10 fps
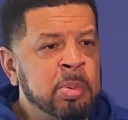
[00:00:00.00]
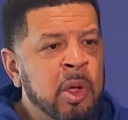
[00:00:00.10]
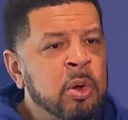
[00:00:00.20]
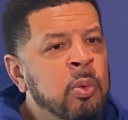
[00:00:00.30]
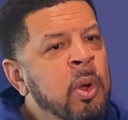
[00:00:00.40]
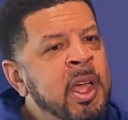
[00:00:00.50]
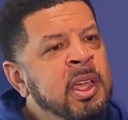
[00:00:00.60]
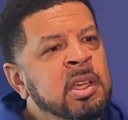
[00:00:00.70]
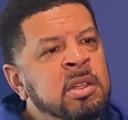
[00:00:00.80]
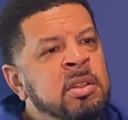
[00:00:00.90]
blown
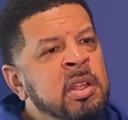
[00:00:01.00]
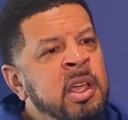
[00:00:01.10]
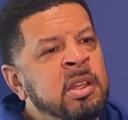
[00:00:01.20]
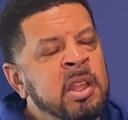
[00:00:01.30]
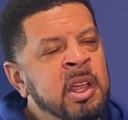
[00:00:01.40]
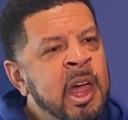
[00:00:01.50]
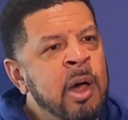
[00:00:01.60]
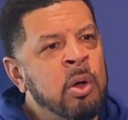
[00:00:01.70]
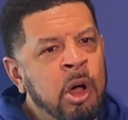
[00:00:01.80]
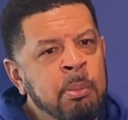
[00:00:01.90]
away at
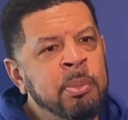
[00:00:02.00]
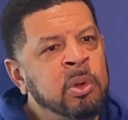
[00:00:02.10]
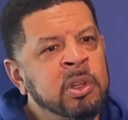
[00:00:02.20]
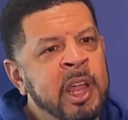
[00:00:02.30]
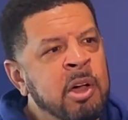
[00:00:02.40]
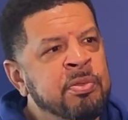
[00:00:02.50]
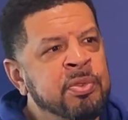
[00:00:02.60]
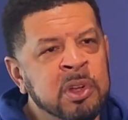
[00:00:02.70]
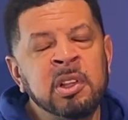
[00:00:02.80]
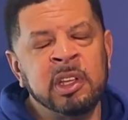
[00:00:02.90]
how humble and how
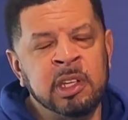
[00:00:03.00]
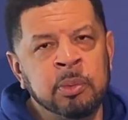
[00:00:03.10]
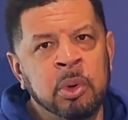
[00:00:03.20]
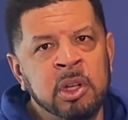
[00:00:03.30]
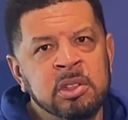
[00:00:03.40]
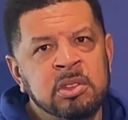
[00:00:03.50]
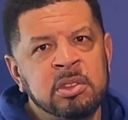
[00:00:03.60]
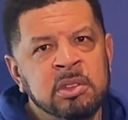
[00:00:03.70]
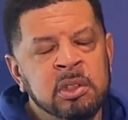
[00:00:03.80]
friendly he was.